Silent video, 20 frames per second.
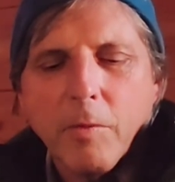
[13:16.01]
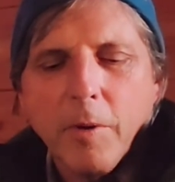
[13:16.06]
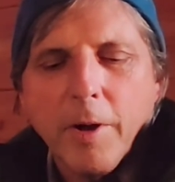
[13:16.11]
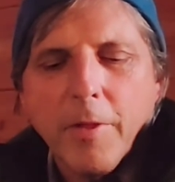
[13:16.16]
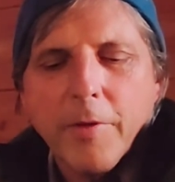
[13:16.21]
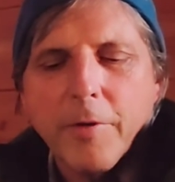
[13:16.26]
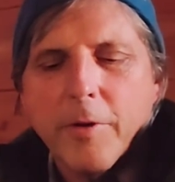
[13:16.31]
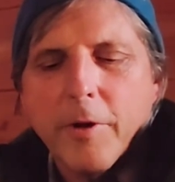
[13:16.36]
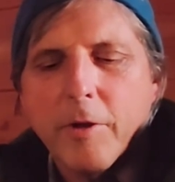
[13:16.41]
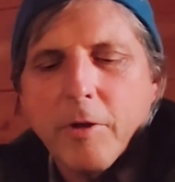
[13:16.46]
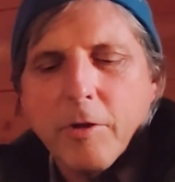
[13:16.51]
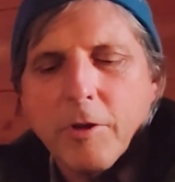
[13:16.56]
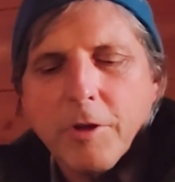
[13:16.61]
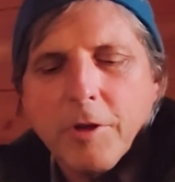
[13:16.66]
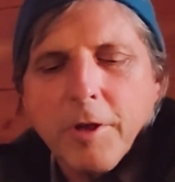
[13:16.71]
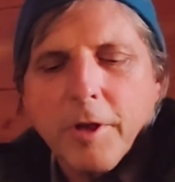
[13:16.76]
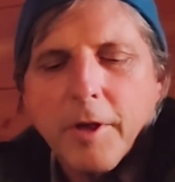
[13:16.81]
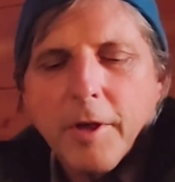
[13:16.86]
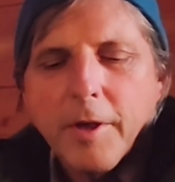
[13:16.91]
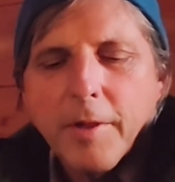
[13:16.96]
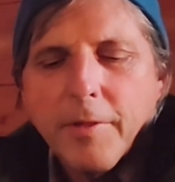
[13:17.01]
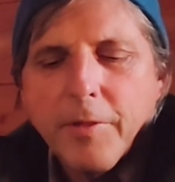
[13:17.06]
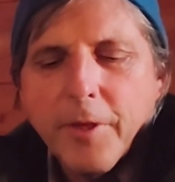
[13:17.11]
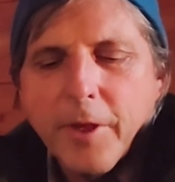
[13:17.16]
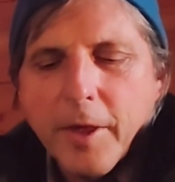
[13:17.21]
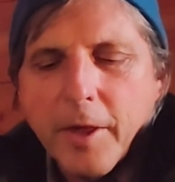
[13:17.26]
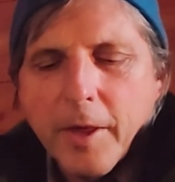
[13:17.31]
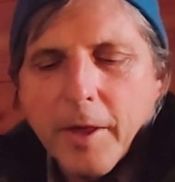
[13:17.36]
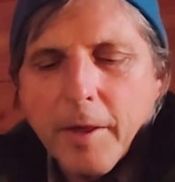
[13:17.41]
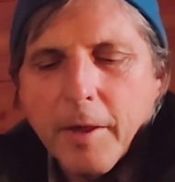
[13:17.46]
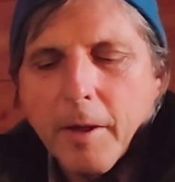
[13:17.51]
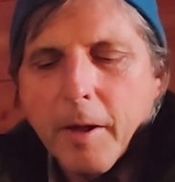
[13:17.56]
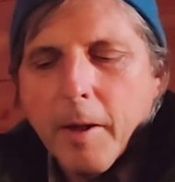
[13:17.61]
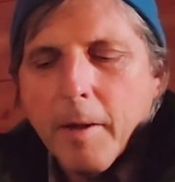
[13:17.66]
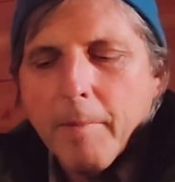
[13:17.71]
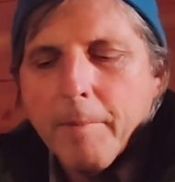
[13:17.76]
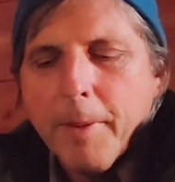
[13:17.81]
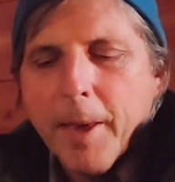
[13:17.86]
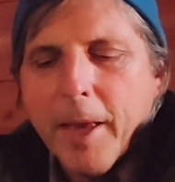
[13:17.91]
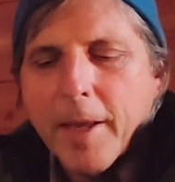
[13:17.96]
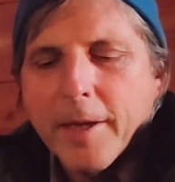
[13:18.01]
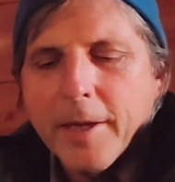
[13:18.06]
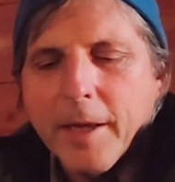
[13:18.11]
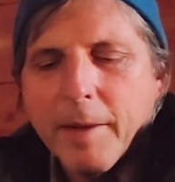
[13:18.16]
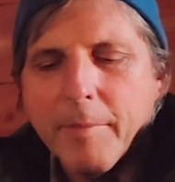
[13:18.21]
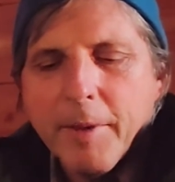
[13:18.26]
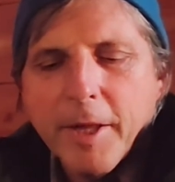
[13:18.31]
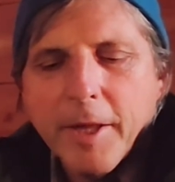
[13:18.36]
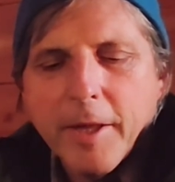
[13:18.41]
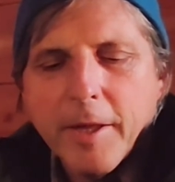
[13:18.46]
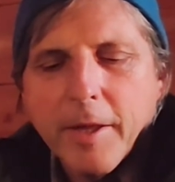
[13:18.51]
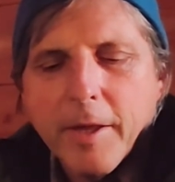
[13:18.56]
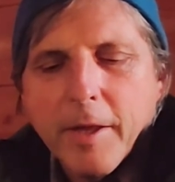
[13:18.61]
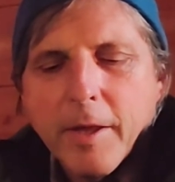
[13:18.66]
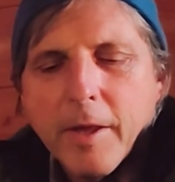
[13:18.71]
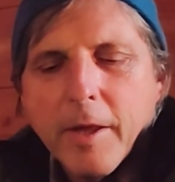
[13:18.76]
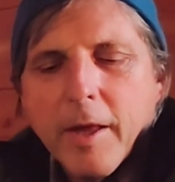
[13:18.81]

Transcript: whether it's the um, pandemic,